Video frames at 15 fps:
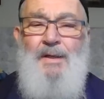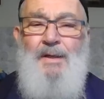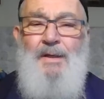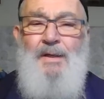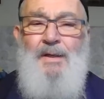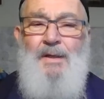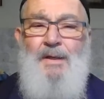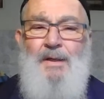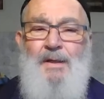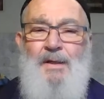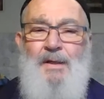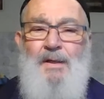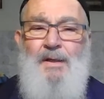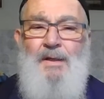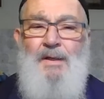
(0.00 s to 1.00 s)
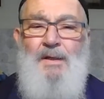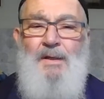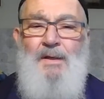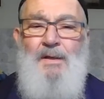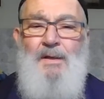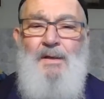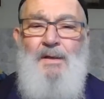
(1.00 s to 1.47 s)

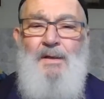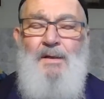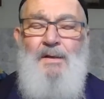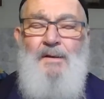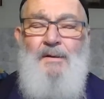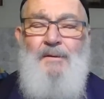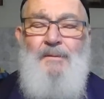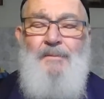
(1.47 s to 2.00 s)
[no speech]